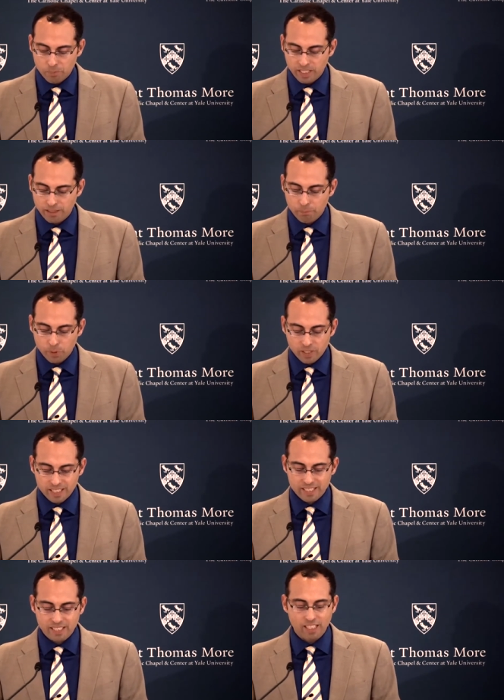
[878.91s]
meaning
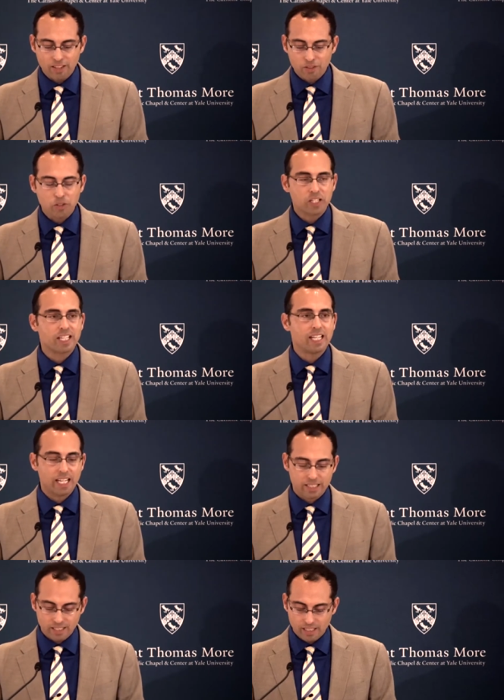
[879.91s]
putting together or
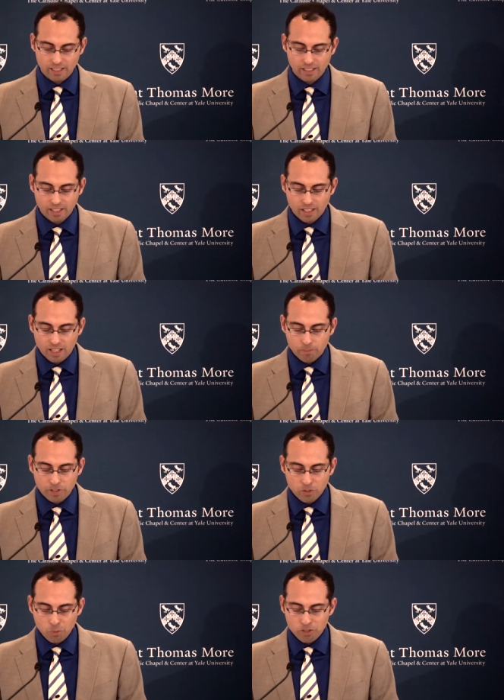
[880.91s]
connecting,
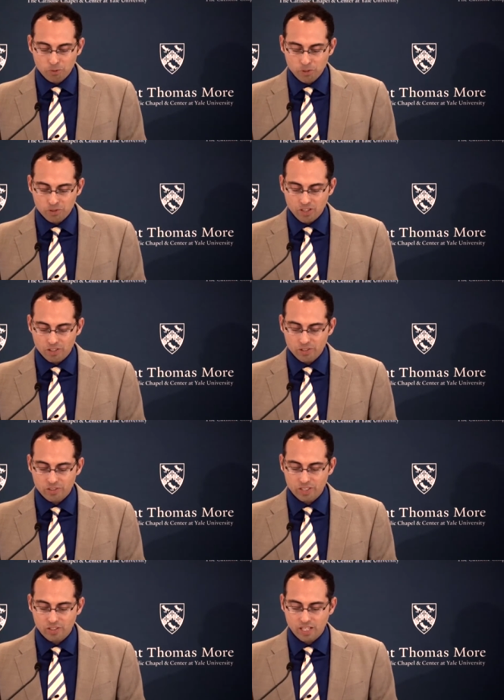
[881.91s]
but the word's roots also
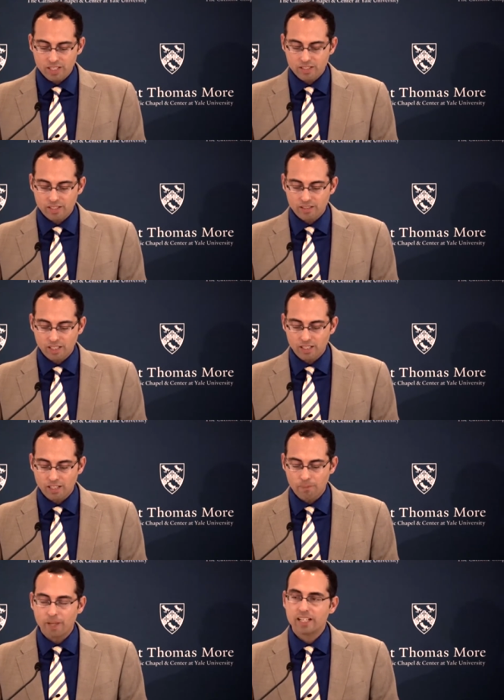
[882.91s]
suggest that
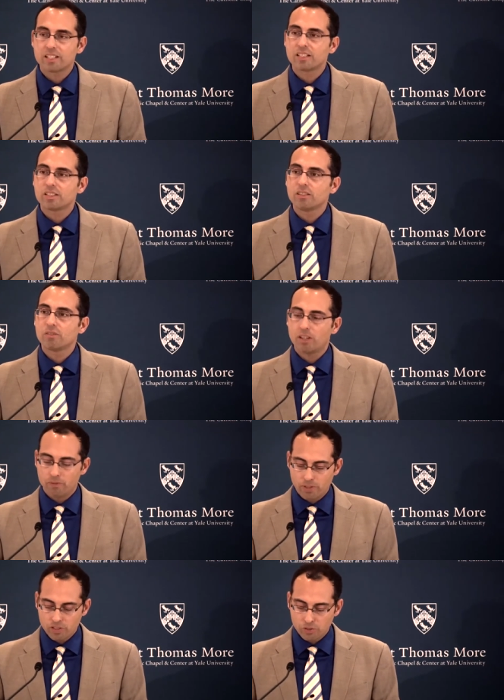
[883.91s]
imaginative
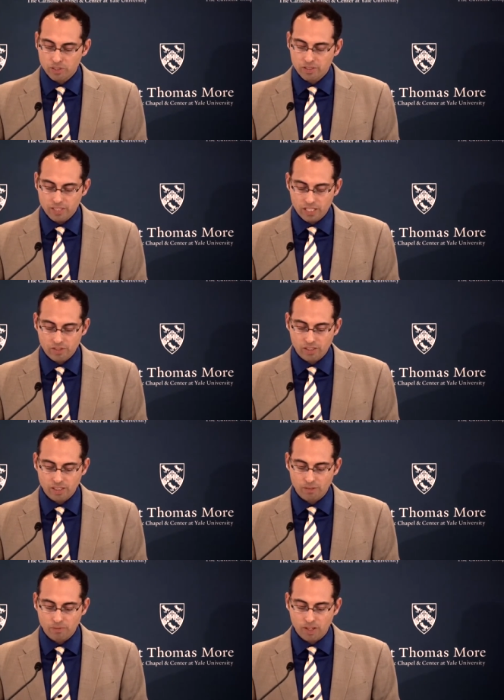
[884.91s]
visualization
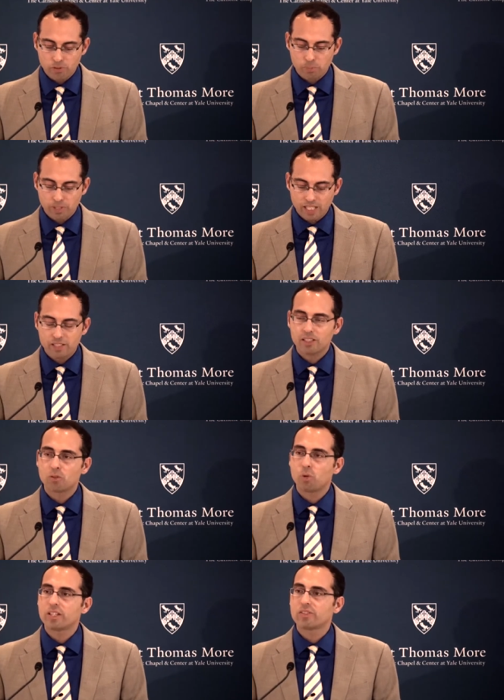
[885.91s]
involves
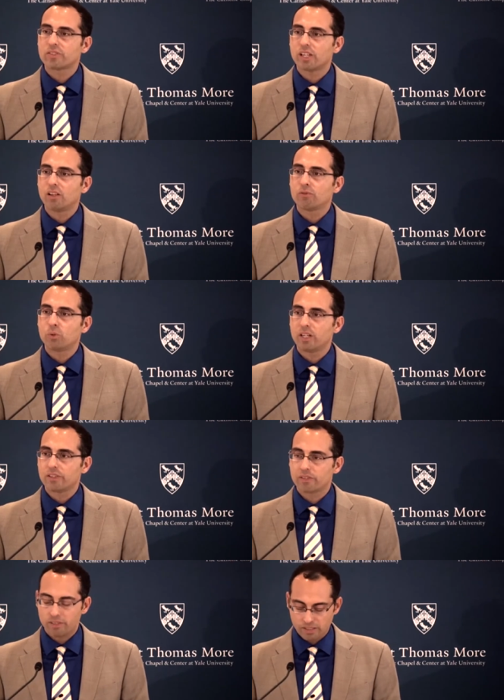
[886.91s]
placing oneself
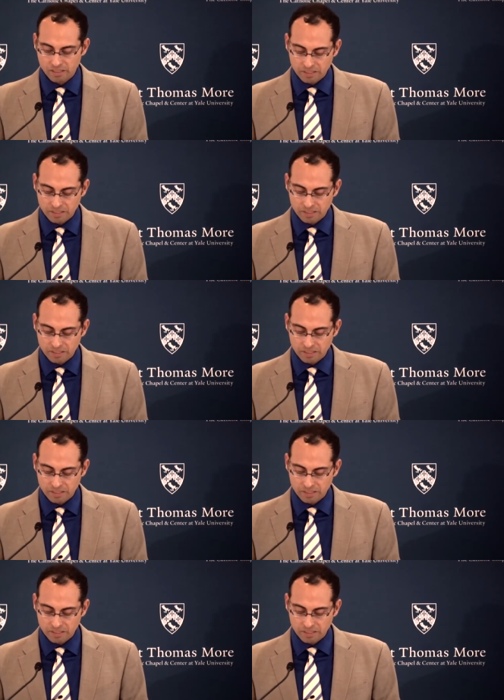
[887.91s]
with.